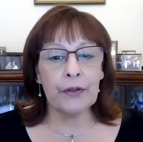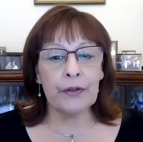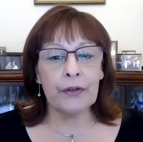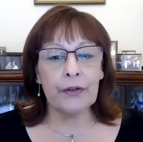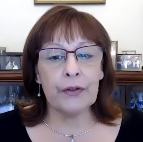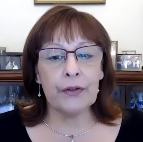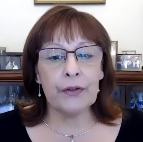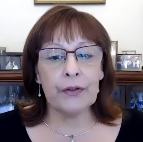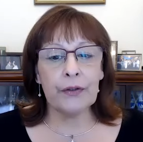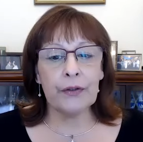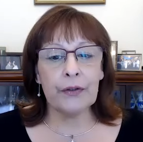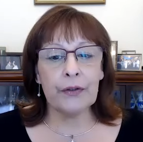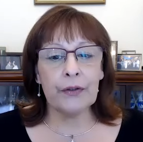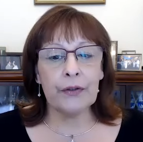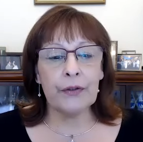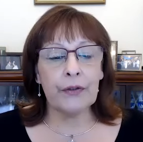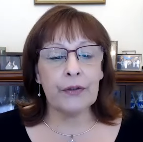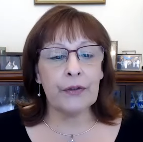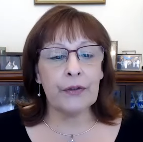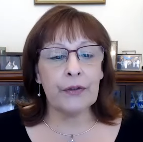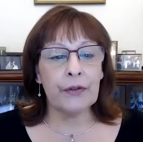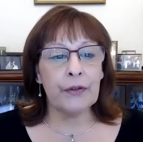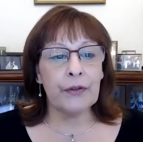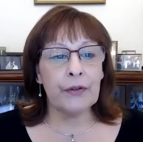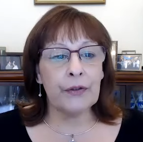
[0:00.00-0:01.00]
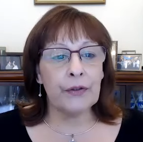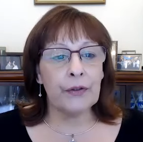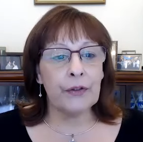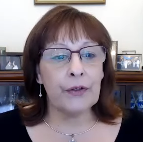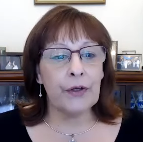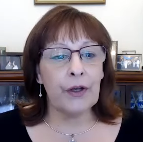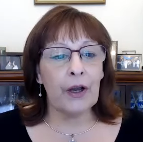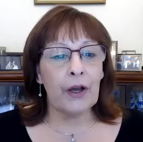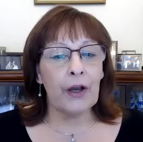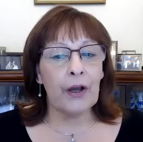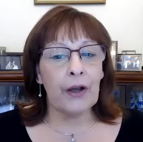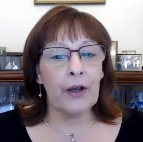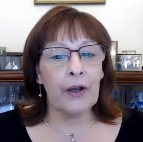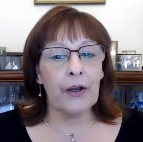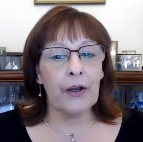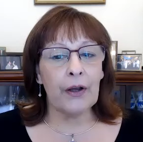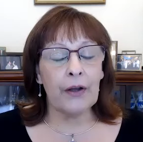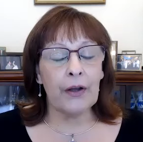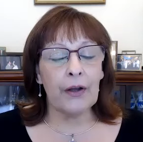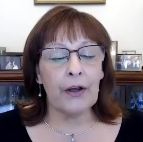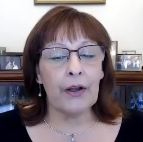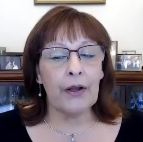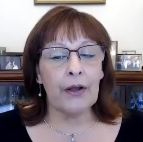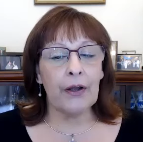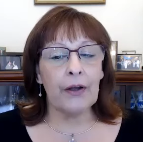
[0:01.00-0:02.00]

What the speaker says: No one is speaking in this clip.